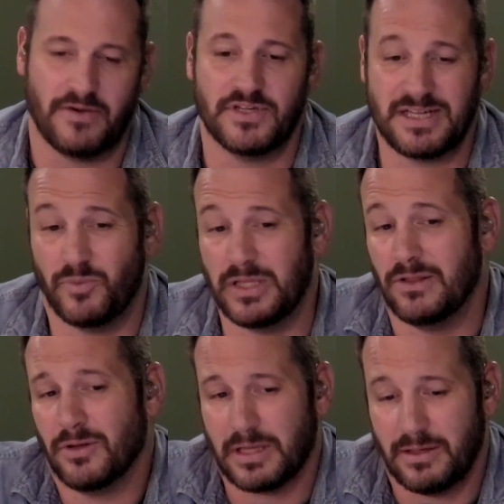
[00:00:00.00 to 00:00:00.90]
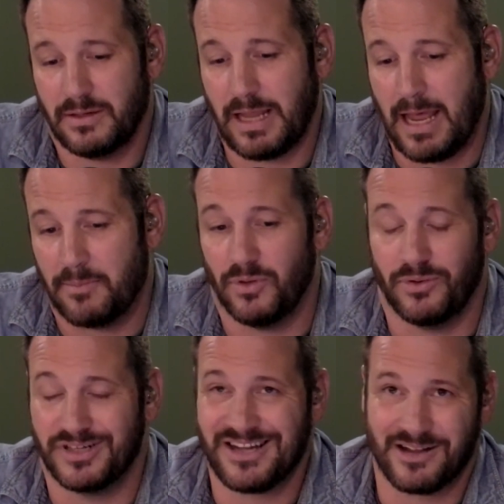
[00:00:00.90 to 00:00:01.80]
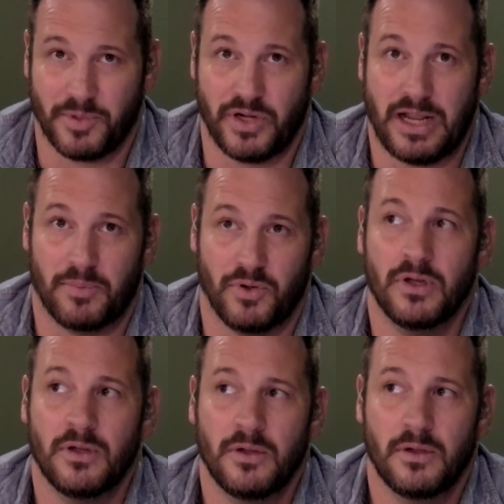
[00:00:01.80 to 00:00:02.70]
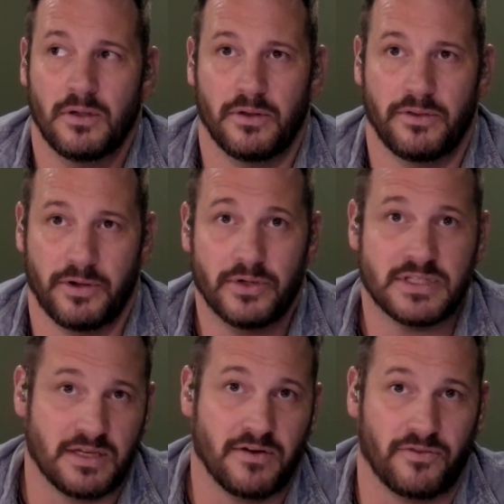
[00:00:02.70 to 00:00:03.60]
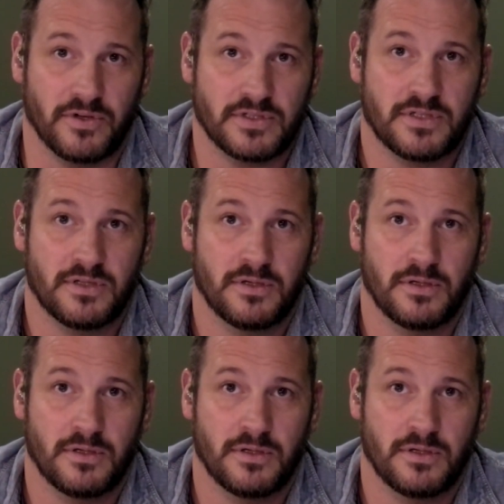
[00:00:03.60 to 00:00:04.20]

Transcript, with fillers: Every time we look at Apple or talk about Apple, there is a difference.